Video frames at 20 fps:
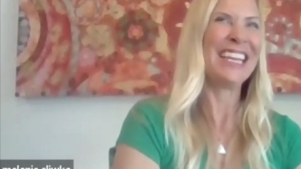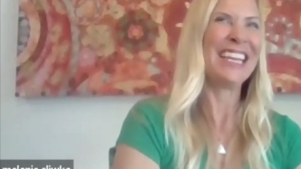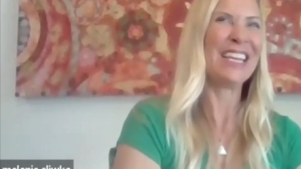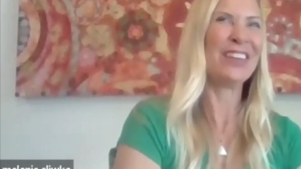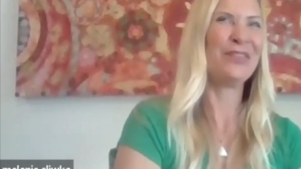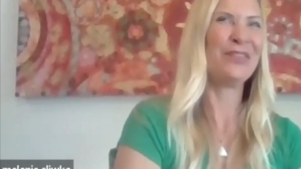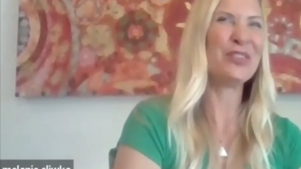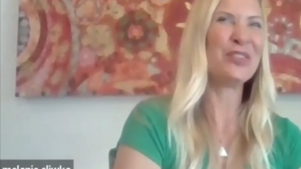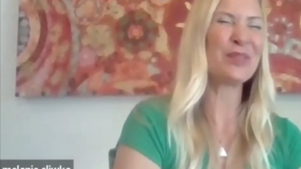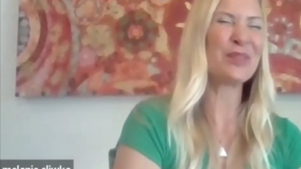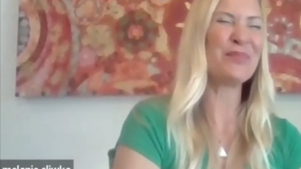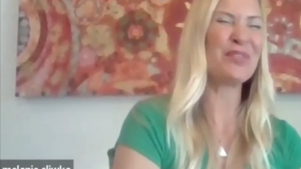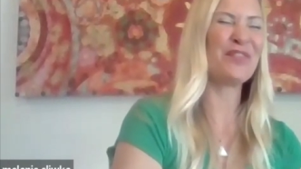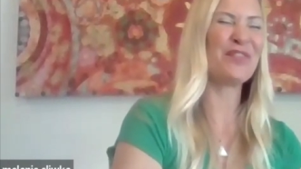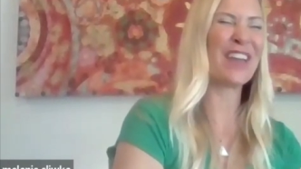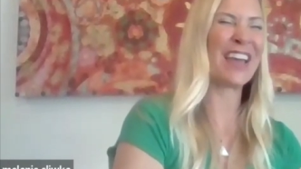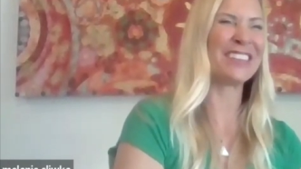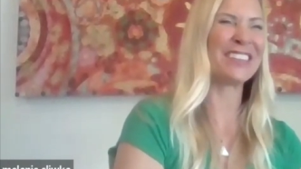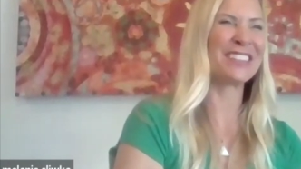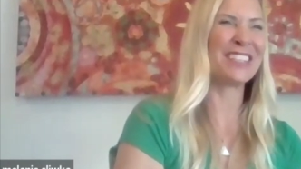if you can be
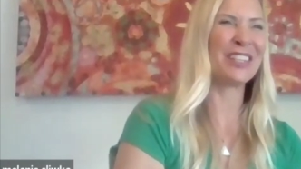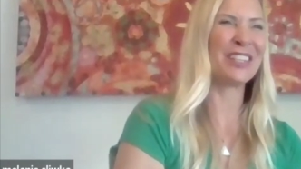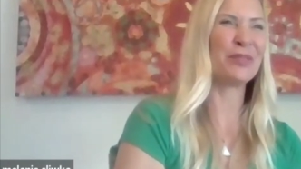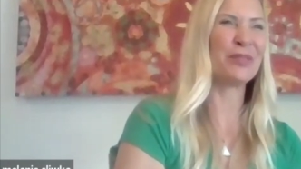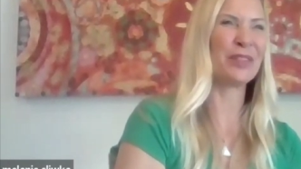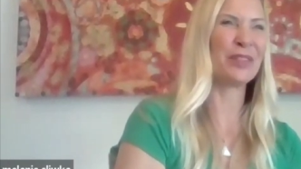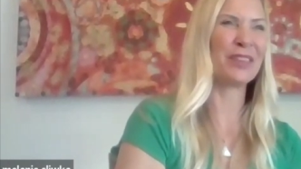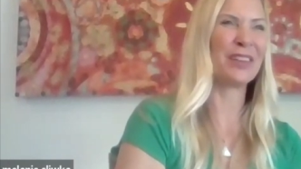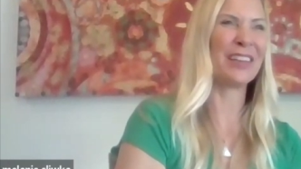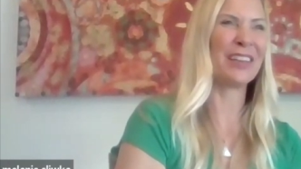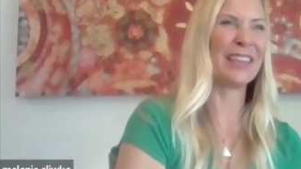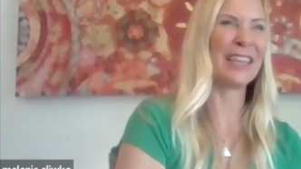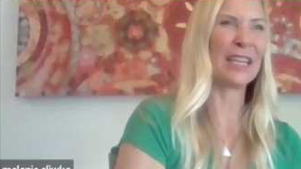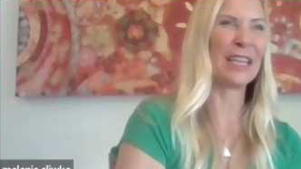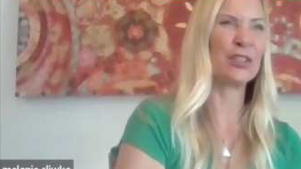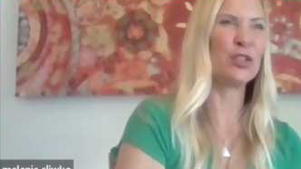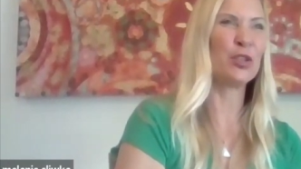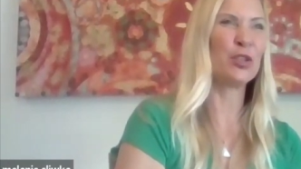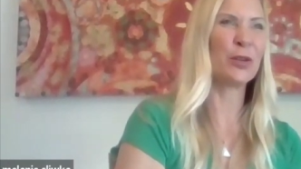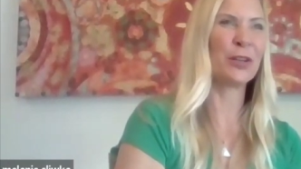fasting with like
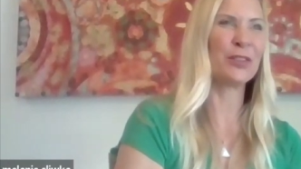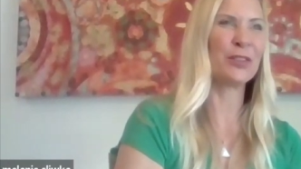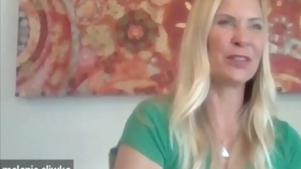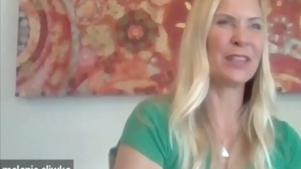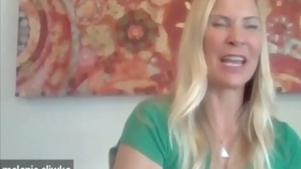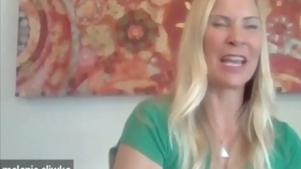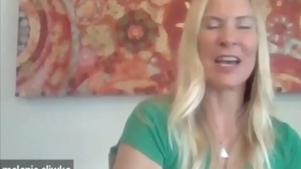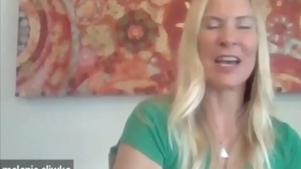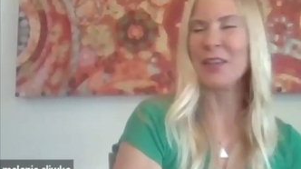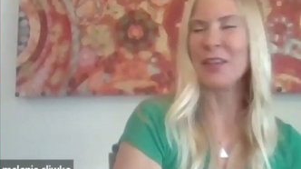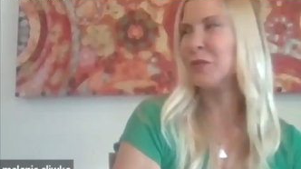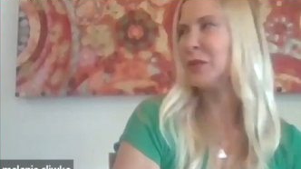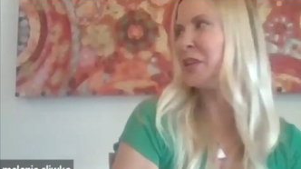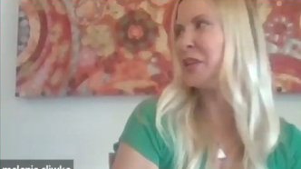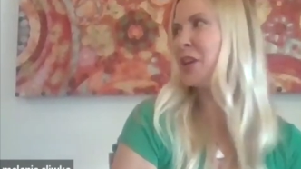a 200 calorie